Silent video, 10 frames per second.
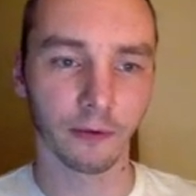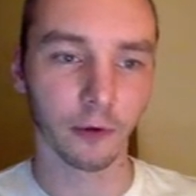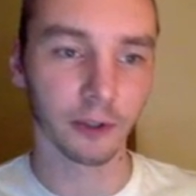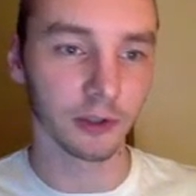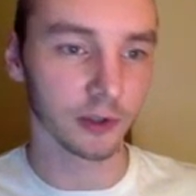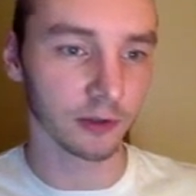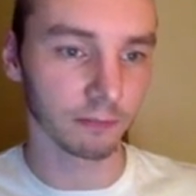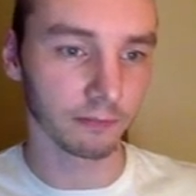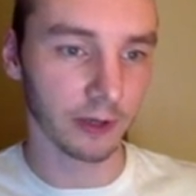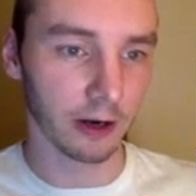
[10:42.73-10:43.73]
but just to
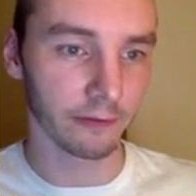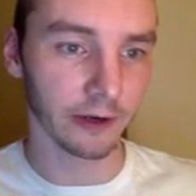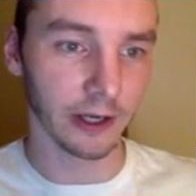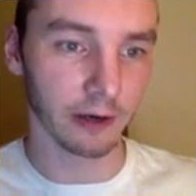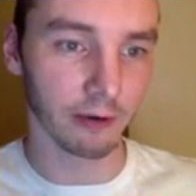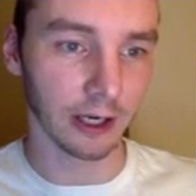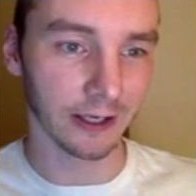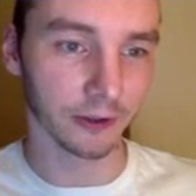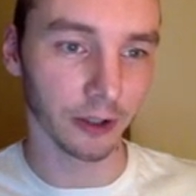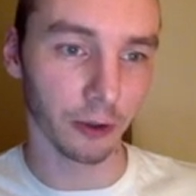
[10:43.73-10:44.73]
clarify, I right-clicked
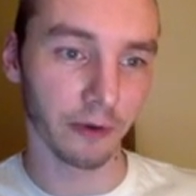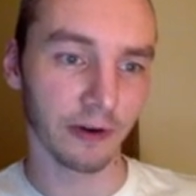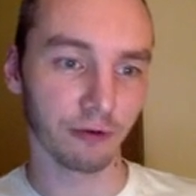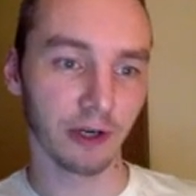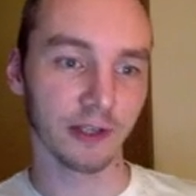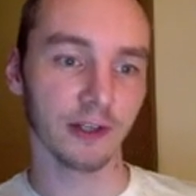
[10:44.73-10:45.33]
on load inventory and said